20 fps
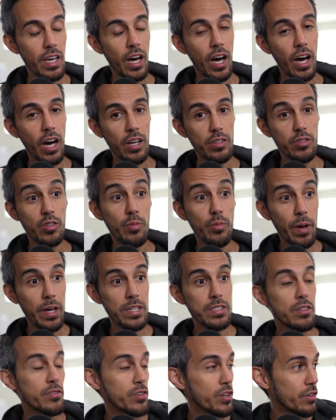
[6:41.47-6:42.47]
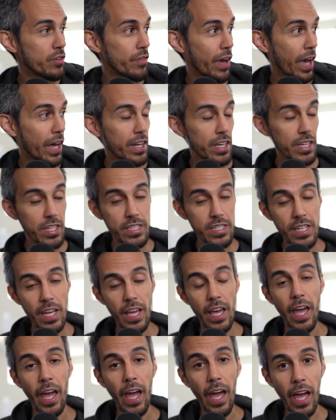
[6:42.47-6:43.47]
to the best of your advantage
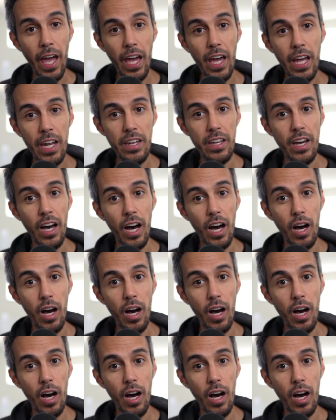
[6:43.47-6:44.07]
and